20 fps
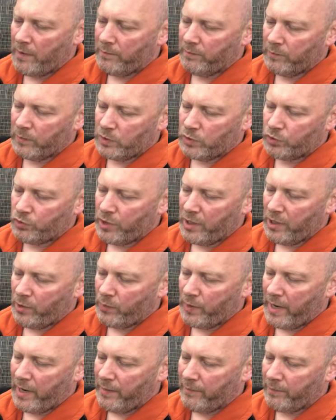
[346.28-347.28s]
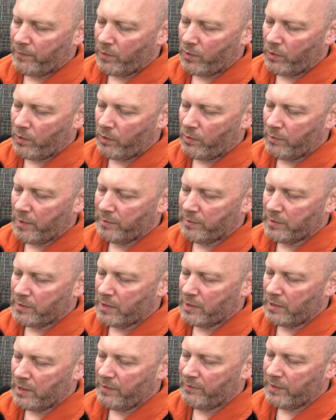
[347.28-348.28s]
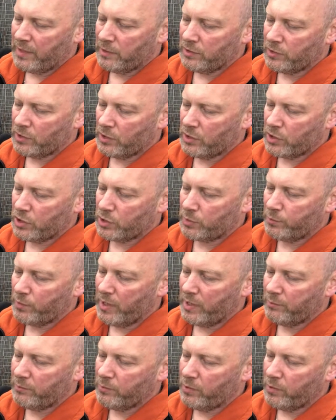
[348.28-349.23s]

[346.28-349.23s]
straight away, or maybe leave it until the spring.